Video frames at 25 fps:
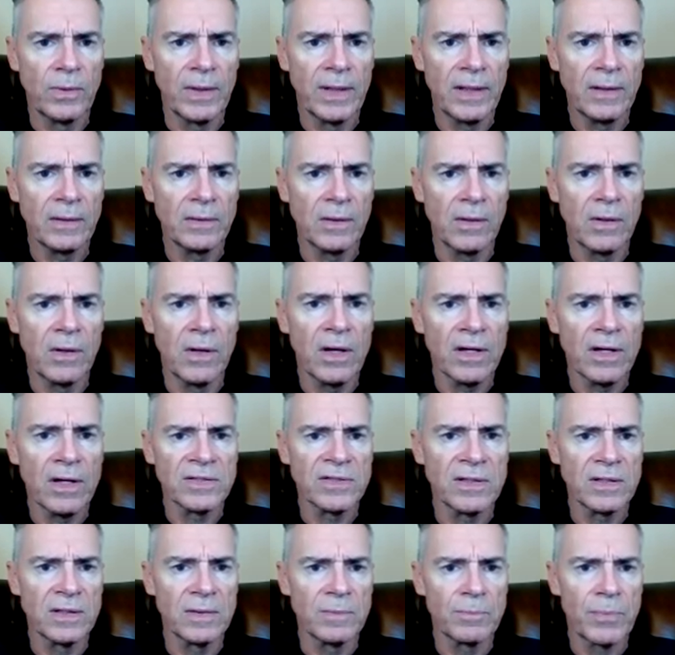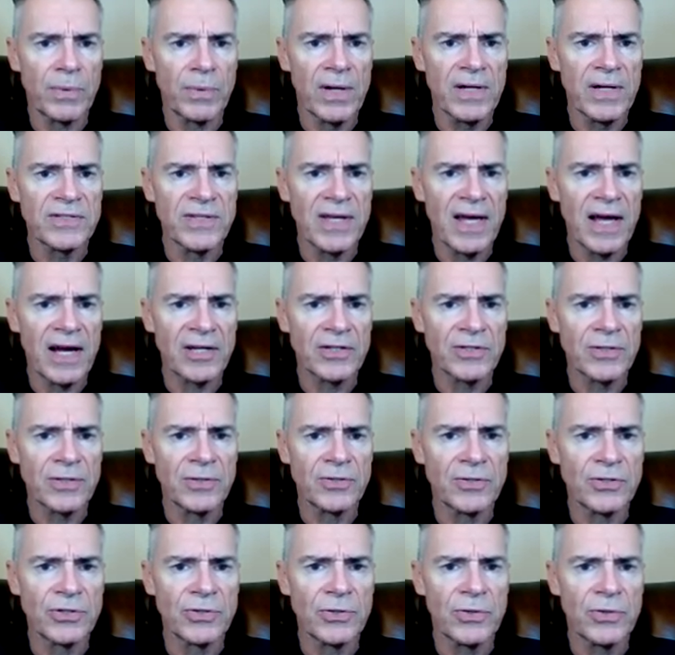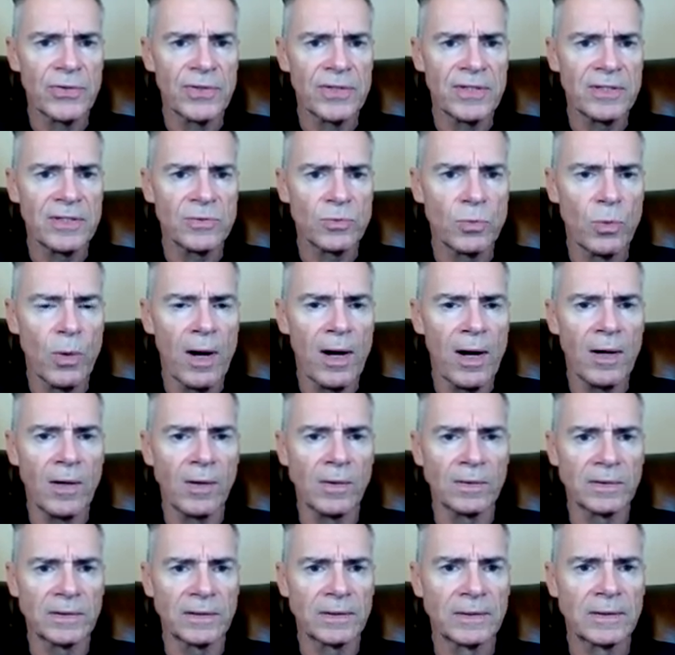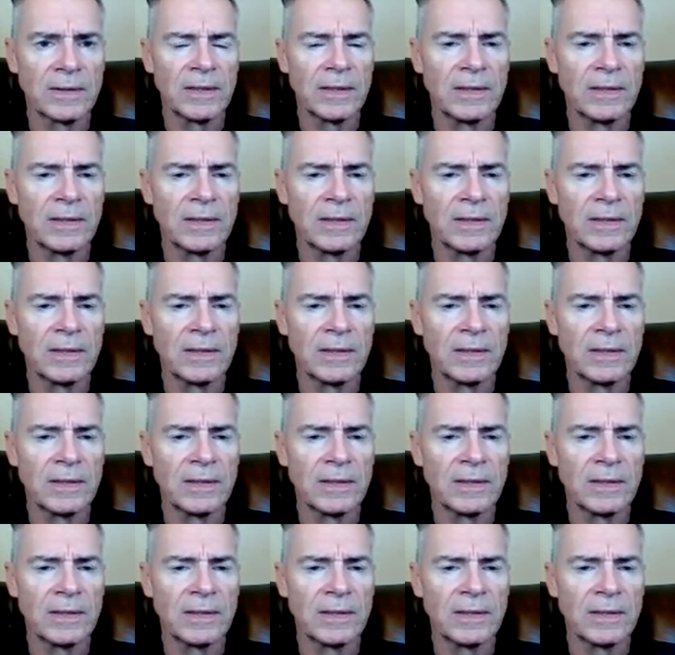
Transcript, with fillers: Well, Oxy, price action sure is wild.